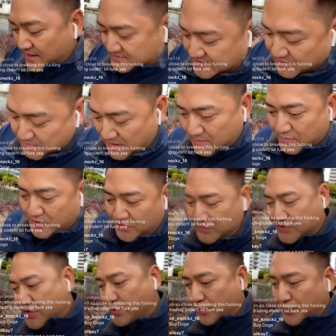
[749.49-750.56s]
MIC
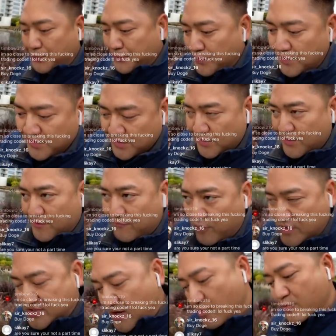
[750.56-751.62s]
members who,
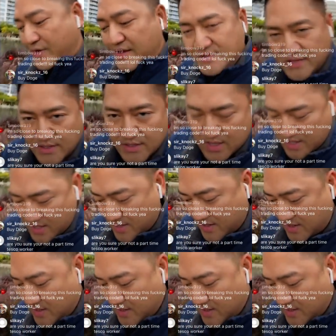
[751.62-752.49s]
for some reason,